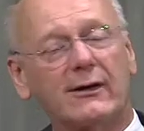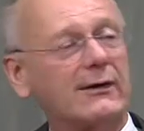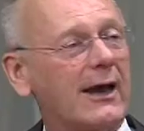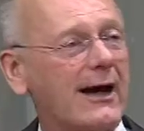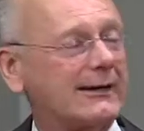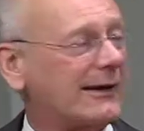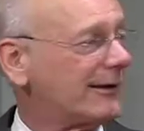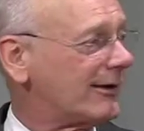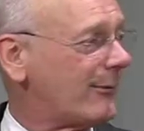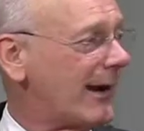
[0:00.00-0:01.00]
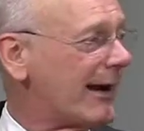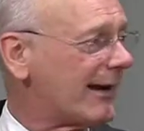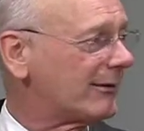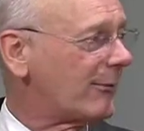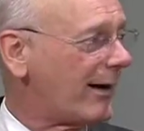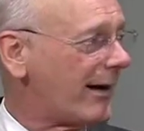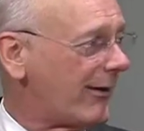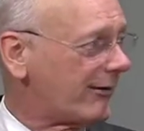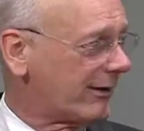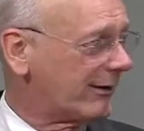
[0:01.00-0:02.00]
not in demand by
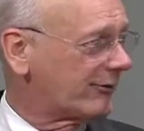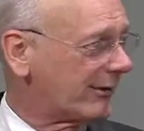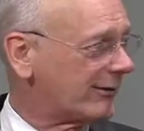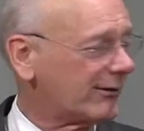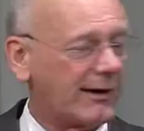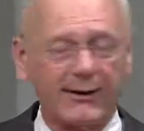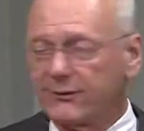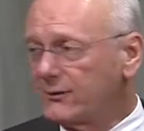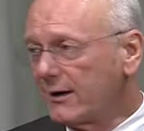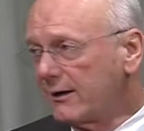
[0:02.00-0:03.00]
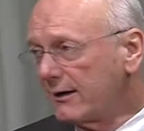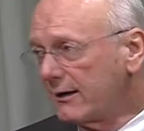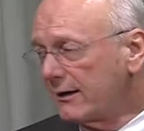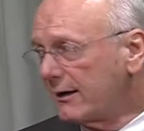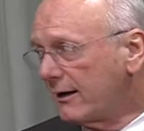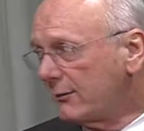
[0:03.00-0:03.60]
other countries as a uh,